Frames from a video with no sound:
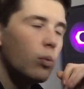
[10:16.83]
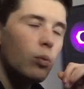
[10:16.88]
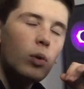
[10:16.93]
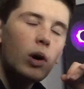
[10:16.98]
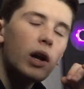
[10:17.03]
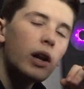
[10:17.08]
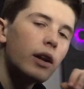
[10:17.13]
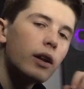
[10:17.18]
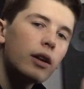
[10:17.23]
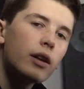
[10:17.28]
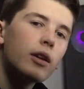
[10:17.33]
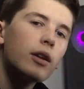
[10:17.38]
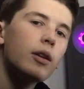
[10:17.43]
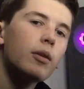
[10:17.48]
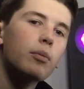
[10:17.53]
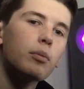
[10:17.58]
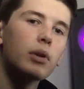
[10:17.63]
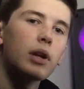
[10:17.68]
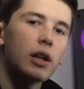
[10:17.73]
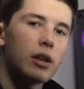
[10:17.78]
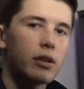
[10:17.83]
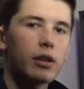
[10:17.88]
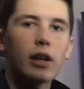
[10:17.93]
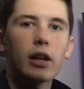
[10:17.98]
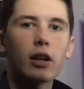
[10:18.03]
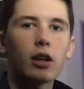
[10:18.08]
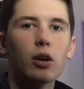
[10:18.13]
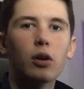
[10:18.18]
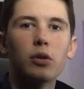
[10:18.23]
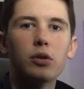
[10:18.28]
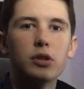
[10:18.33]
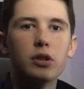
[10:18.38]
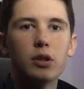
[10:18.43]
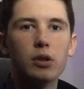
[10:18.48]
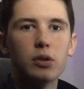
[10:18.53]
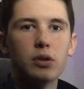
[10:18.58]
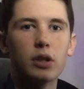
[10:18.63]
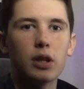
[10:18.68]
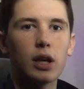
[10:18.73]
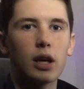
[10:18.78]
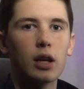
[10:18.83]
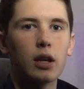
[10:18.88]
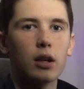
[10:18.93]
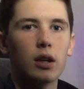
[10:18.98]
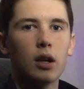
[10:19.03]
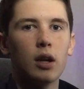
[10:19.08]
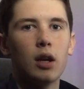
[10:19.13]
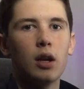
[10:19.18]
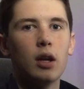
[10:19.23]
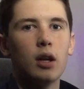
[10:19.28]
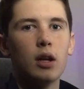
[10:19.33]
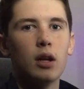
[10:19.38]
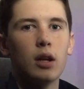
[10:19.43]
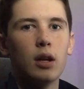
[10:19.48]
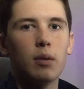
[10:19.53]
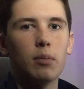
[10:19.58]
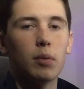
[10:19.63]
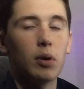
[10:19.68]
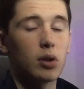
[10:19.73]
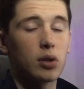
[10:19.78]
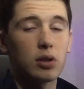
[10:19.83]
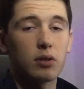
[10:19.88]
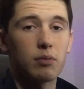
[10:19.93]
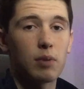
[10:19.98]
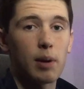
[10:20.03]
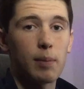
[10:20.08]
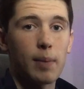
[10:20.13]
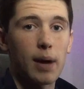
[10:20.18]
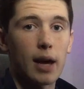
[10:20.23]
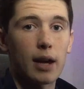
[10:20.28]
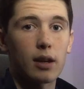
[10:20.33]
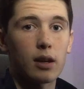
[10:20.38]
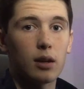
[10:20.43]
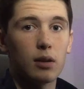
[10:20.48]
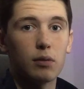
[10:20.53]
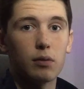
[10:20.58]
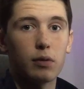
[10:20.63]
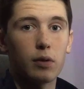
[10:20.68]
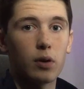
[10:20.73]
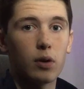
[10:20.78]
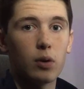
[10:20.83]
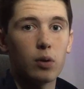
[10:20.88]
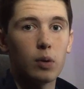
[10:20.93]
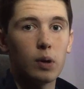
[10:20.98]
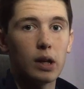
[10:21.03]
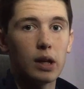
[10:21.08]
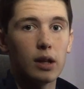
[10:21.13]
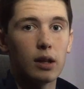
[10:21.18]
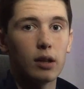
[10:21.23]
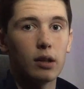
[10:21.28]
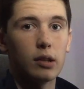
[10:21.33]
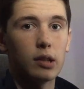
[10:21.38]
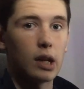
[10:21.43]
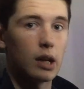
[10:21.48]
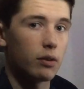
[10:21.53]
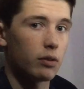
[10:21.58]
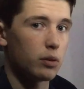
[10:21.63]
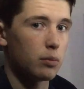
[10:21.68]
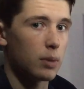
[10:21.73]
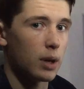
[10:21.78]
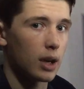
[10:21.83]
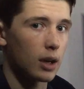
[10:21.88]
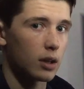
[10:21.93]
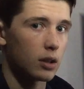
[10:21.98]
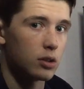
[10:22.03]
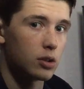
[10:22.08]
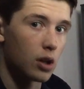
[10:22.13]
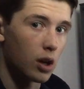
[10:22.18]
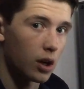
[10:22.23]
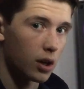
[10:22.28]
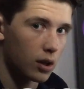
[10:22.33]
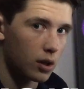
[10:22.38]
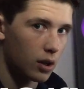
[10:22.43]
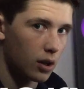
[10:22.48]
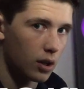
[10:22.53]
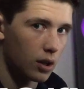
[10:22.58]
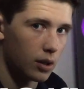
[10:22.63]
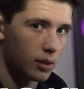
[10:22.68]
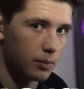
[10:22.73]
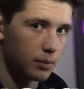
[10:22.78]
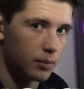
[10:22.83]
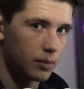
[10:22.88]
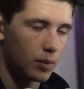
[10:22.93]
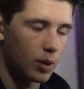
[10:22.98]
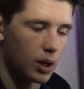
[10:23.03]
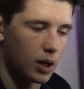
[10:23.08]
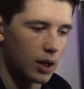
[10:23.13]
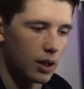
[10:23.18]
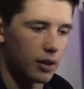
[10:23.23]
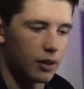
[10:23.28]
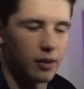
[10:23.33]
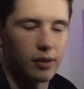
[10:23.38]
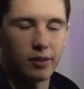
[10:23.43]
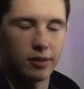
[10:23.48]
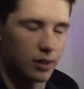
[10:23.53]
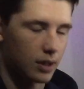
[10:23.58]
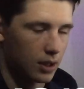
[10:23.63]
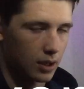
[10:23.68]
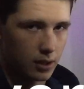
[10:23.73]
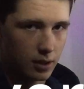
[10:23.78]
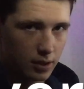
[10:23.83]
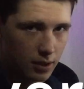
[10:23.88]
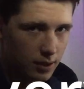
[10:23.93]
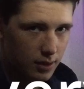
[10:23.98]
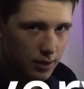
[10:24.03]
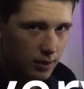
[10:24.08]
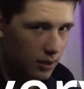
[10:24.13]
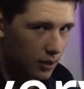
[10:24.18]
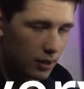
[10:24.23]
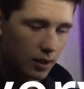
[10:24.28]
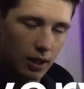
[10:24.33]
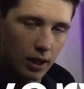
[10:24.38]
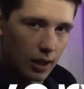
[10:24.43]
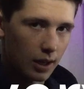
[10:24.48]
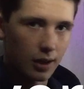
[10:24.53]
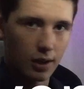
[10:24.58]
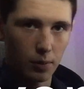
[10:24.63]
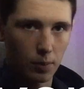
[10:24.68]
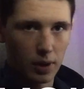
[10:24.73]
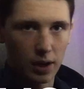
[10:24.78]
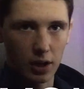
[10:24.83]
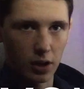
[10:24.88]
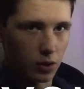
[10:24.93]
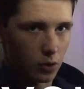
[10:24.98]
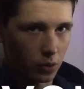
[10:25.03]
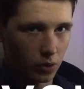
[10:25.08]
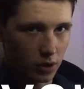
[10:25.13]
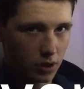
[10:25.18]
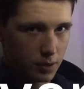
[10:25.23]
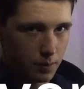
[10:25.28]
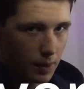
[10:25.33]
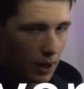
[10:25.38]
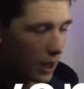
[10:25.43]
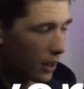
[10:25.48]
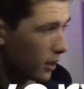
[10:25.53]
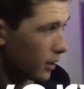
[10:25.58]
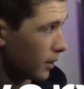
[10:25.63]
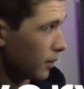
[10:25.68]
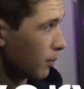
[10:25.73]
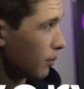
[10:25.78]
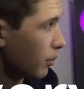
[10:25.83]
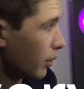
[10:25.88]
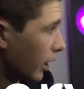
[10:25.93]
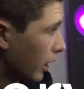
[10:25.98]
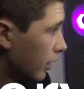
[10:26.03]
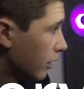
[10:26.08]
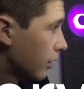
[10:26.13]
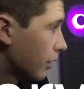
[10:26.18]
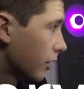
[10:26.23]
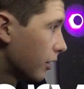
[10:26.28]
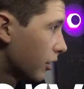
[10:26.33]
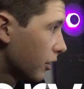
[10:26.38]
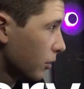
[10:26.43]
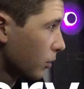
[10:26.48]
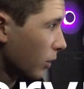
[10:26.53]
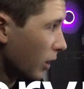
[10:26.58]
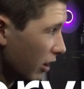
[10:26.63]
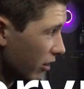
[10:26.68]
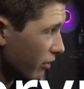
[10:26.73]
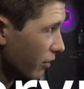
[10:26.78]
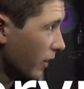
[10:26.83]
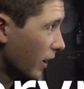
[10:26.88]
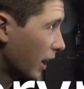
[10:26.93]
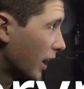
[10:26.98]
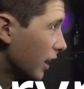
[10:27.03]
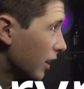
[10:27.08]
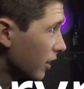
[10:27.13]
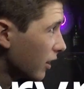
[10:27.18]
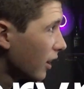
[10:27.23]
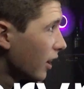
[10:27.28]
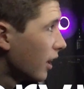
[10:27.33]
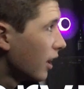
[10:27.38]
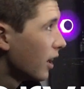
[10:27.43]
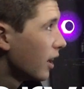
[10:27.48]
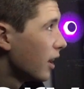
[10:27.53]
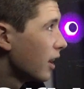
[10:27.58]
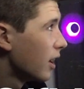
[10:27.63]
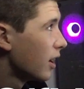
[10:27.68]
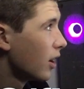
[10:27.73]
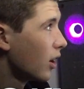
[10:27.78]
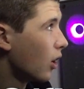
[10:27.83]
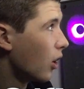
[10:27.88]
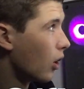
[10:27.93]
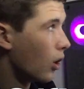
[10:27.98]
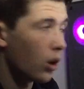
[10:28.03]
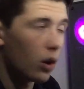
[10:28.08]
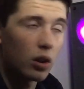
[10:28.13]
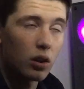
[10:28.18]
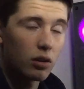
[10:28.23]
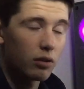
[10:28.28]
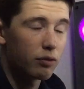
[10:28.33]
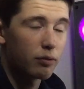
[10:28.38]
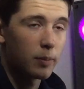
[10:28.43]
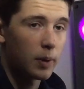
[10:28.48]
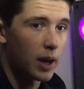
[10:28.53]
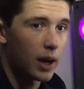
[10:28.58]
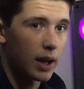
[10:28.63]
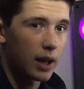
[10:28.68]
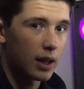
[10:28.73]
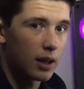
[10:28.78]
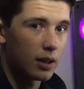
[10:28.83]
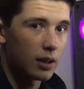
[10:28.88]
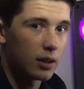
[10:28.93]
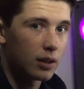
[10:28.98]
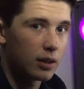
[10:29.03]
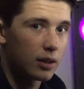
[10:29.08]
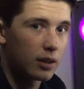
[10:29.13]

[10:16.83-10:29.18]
one place that I go to get most of my Mac info is everymac.com. This is not in any way endorsed by them, but this is where I find all of my